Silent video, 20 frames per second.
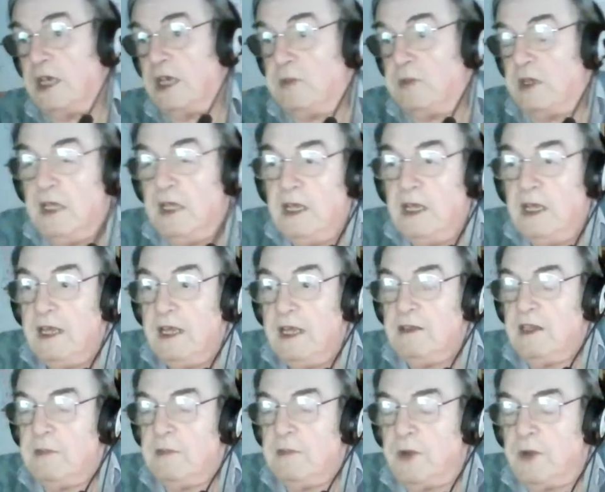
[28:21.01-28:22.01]
But
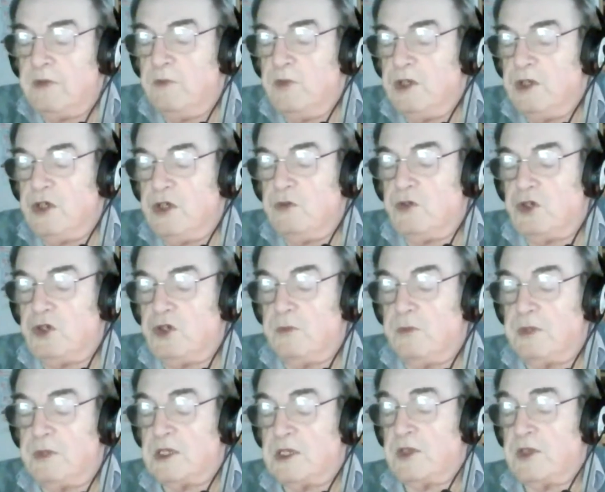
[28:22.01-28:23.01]
the problem with
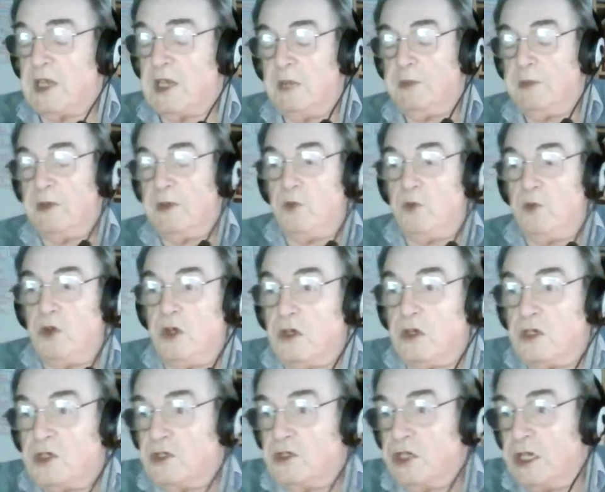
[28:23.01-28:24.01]
YouTubers, I think, if it
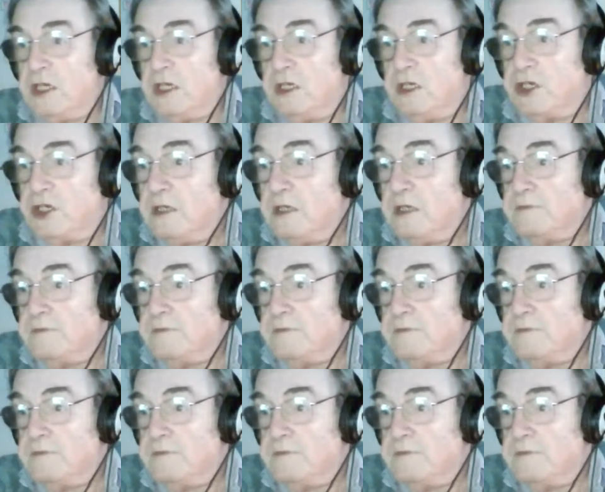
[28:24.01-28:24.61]
works, change it.